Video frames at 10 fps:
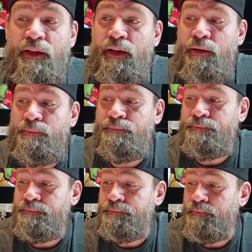Um,
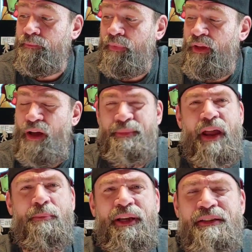I'm
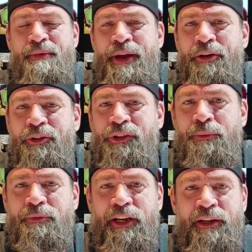not a big tomato
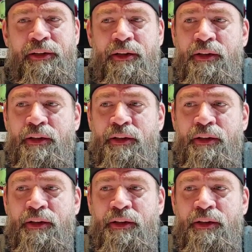soup fan.